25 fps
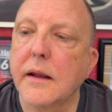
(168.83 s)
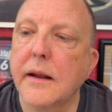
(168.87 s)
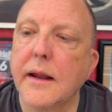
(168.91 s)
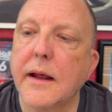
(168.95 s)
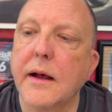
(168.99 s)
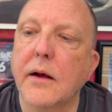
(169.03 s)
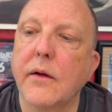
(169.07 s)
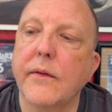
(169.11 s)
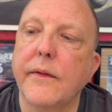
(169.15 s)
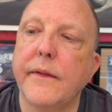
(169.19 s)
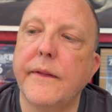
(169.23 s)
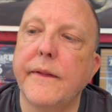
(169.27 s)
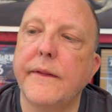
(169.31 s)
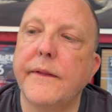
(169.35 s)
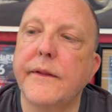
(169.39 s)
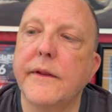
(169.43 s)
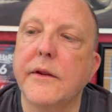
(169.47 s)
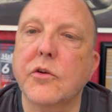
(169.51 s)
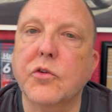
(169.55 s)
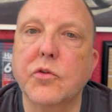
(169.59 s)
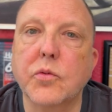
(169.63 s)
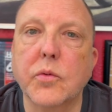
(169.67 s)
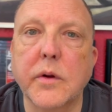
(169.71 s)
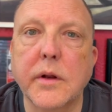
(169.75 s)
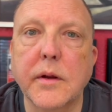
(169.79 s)
Now,
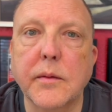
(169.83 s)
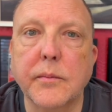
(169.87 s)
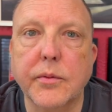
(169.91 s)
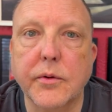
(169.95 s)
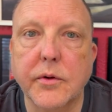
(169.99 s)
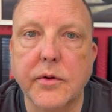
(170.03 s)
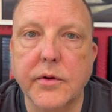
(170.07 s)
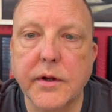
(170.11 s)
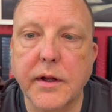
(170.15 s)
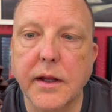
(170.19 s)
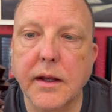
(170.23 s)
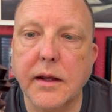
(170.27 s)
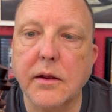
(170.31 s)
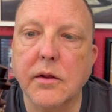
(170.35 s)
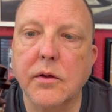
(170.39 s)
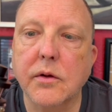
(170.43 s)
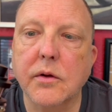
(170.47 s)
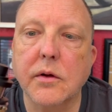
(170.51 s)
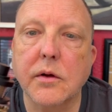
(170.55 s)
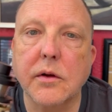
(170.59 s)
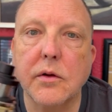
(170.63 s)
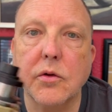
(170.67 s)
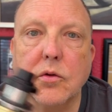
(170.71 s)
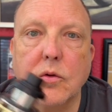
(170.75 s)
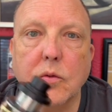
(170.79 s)
this one in
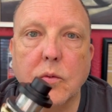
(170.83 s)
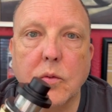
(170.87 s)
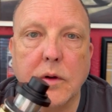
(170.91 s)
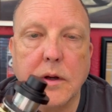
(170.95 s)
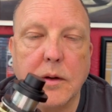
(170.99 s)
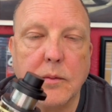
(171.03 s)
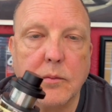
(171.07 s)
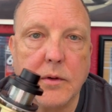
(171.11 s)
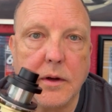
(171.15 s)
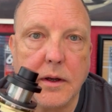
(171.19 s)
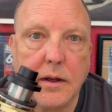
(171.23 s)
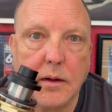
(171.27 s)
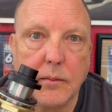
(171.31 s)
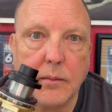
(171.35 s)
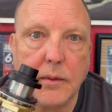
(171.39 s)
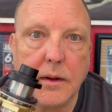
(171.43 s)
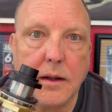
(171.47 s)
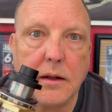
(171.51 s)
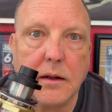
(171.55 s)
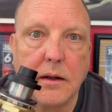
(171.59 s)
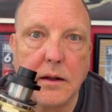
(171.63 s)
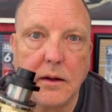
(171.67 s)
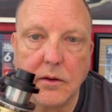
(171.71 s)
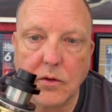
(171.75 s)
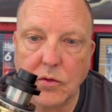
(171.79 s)
particular is the one I'm
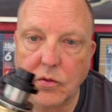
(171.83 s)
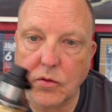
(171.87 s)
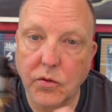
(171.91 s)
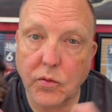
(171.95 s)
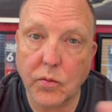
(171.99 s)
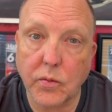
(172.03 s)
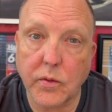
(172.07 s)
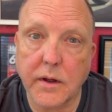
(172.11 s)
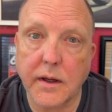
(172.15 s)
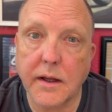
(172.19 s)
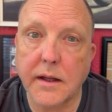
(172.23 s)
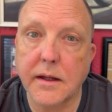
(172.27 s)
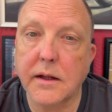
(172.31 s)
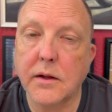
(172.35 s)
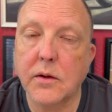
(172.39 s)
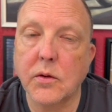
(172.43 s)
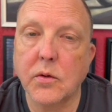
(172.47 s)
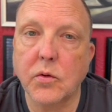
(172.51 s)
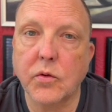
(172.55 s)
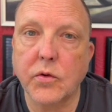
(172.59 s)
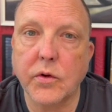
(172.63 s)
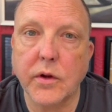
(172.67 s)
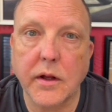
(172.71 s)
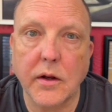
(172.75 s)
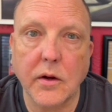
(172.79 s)
recommending. This is what I
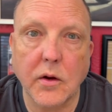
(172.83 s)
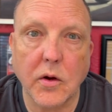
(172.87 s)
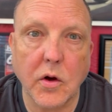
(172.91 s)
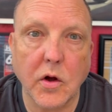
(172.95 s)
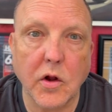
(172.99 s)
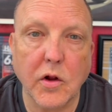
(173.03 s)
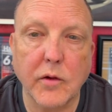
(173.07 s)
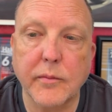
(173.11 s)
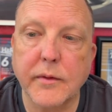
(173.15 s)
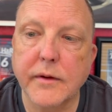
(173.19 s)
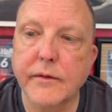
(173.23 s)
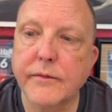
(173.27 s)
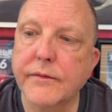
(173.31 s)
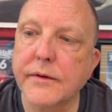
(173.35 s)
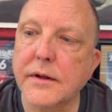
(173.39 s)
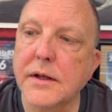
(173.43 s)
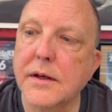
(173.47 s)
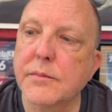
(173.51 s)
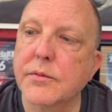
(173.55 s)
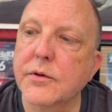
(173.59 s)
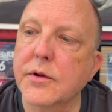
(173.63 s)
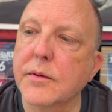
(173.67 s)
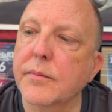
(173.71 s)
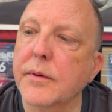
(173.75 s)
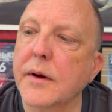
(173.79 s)
use in all of my
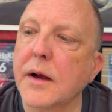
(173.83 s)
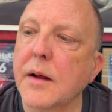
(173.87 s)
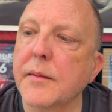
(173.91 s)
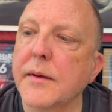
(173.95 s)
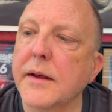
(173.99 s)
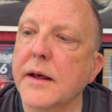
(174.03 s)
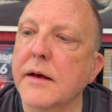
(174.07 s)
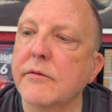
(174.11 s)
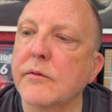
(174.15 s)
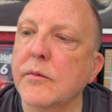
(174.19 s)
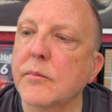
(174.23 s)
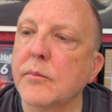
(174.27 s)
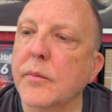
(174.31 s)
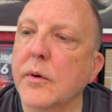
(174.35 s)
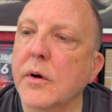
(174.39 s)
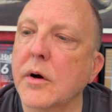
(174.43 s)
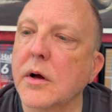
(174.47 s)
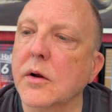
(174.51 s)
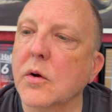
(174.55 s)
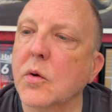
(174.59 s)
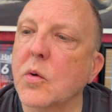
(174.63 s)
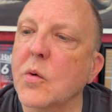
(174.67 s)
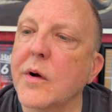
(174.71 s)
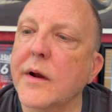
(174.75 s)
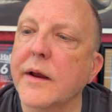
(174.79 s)
flips. I probably haven't
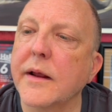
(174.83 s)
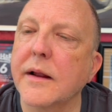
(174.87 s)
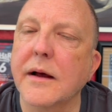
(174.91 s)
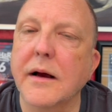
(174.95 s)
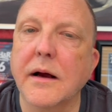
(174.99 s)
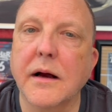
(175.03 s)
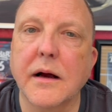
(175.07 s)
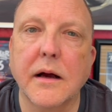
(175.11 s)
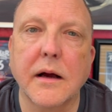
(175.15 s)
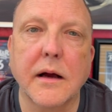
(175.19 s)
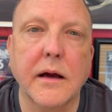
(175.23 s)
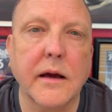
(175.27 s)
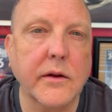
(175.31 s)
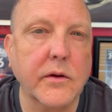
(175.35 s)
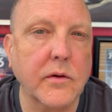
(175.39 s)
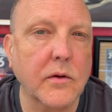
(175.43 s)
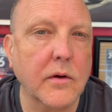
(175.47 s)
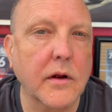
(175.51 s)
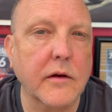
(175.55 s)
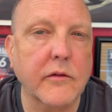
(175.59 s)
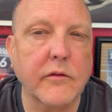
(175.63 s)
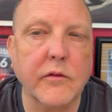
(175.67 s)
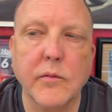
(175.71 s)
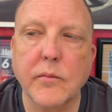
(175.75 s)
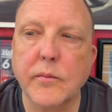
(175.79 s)
bought quite 100
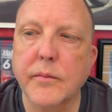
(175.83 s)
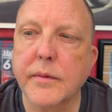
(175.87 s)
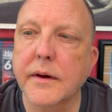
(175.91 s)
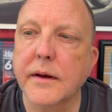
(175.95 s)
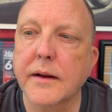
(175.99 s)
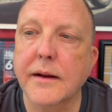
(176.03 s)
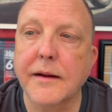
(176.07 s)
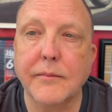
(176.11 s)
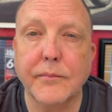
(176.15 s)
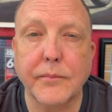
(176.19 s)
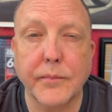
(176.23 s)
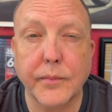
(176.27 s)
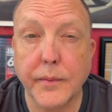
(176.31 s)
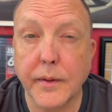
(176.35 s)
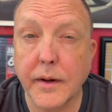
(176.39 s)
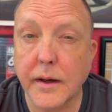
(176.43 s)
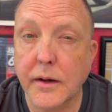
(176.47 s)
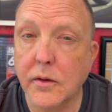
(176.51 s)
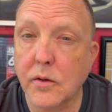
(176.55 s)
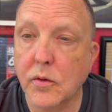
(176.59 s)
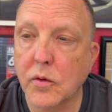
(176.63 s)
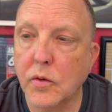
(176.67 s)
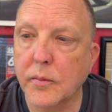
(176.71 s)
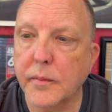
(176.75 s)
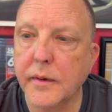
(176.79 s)
of them, but I
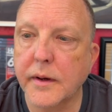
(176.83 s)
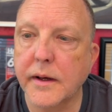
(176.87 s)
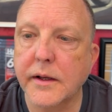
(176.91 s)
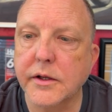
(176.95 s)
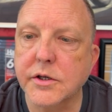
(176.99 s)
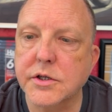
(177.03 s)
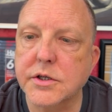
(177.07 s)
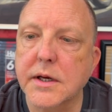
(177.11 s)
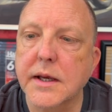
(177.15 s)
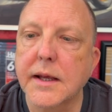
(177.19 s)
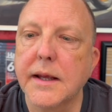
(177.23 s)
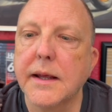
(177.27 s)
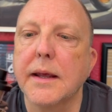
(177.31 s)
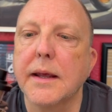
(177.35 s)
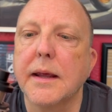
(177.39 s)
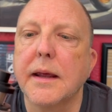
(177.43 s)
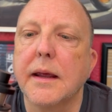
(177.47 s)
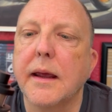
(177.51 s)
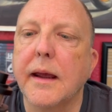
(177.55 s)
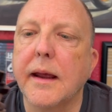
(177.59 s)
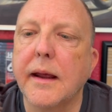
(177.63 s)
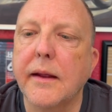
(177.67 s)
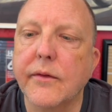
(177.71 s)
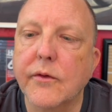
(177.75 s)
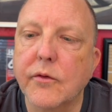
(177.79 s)
bought a whole bunch.
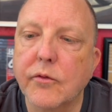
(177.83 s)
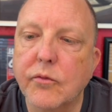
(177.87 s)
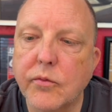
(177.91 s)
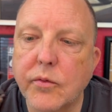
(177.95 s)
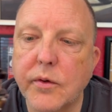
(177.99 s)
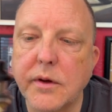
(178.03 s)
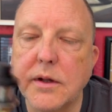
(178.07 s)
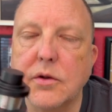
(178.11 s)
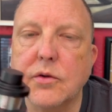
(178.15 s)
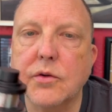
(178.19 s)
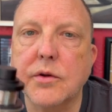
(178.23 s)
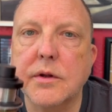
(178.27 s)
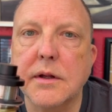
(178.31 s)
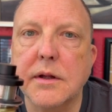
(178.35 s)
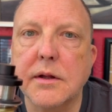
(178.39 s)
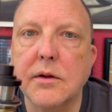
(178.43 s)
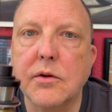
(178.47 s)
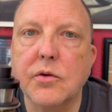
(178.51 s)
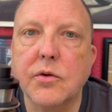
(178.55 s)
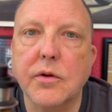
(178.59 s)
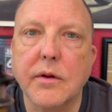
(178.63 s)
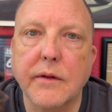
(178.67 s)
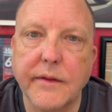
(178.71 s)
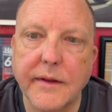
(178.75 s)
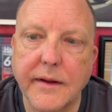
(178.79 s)
And the reason
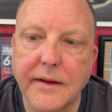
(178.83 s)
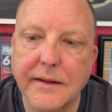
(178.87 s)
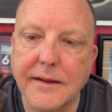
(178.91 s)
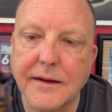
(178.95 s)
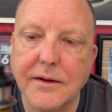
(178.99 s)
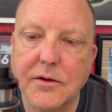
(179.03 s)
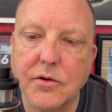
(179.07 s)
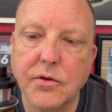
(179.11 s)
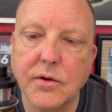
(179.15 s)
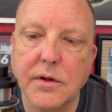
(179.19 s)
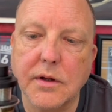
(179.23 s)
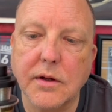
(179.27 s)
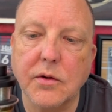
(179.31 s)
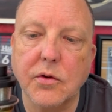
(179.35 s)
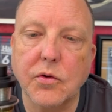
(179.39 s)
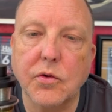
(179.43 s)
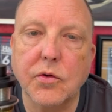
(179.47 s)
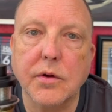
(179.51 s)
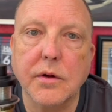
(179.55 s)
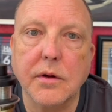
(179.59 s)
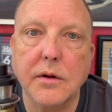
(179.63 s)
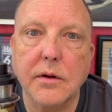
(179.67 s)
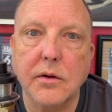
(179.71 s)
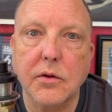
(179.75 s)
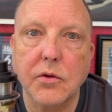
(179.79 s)
is that this
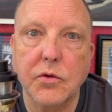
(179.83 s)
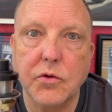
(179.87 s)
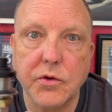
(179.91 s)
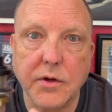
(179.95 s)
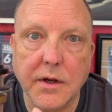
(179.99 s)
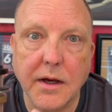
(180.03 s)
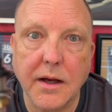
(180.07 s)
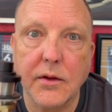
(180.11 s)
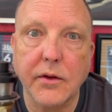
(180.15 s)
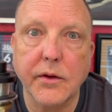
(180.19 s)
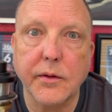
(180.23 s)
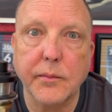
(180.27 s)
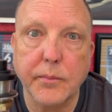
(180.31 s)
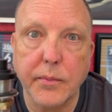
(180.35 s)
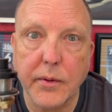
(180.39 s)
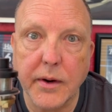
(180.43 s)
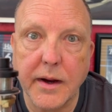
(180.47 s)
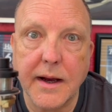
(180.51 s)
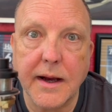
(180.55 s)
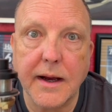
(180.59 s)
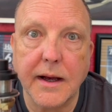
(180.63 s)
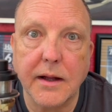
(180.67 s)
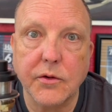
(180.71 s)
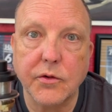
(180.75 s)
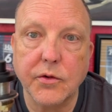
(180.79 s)
is solid
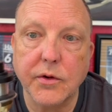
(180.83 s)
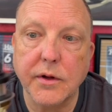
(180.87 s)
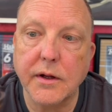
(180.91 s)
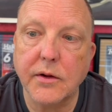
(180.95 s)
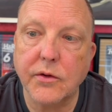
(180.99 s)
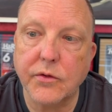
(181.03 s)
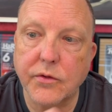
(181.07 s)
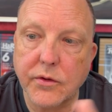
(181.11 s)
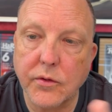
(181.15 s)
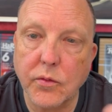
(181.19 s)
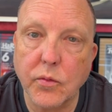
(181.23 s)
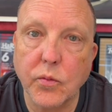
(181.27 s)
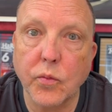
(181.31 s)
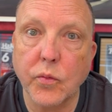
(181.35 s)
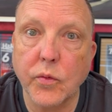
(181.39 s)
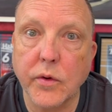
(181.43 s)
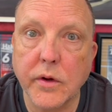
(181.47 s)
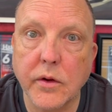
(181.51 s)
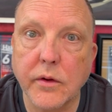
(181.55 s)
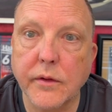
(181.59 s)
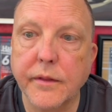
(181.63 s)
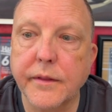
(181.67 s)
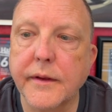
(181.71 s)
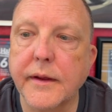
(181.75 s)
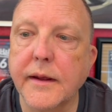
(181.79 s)
brass. It's the
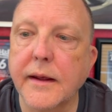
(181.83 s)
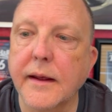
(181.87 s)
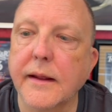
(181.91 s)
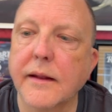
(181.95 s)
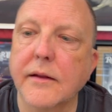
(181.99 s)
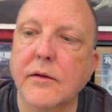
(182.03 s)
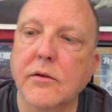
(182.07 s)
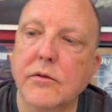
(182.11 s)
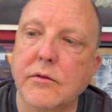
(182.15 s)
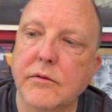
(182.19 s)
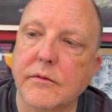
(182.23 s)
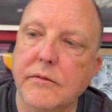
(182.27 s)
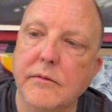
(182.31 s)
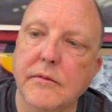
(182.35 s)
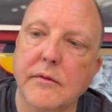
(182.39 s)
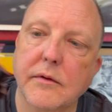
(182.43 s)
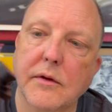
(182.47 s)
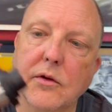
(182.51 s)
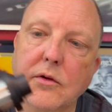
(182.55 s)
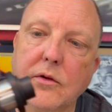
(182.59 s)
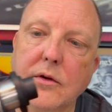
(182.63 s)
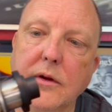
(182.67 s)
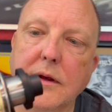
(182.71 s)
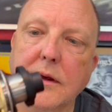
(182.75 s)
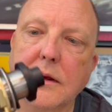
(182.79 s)
real thing. This
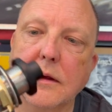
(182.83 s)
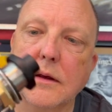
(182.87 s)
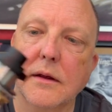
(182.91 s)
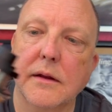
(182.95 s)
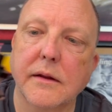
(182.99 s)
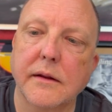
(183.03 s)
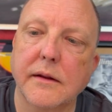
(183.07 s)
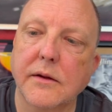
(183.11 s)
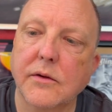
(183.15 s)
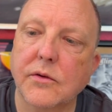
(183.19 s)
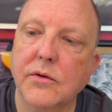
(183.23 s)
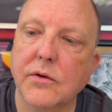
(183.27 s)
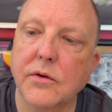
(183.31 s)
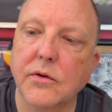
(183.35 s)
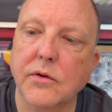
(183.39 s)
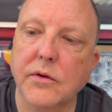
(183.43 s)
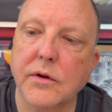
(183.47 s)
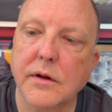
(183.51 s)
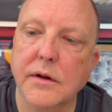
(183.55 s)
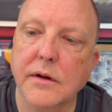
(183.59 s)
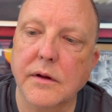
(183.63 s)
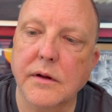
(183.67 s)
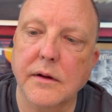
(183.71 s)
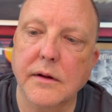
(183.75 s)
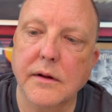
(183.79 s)
is
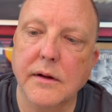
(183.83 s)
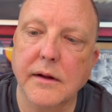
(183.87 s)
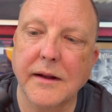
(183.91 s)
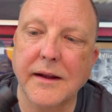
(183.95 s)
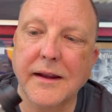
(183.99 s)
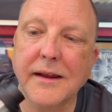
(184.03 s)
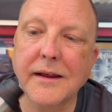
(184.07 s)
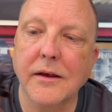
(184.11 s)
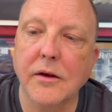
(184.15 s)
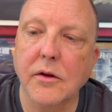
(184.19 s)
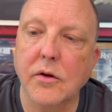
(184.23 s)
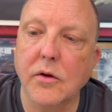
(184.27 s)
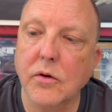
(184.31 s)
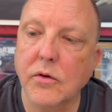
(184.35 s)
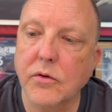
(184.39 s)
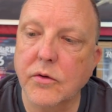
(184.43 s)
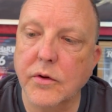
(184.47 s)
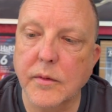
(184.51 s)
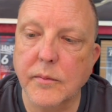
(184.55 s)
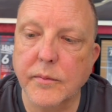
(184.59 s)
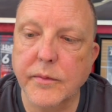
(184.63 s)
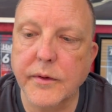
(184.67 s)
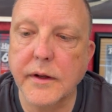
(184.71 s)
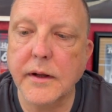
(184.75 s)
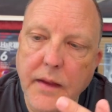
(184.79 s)
an ingot or
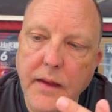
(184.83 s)
something.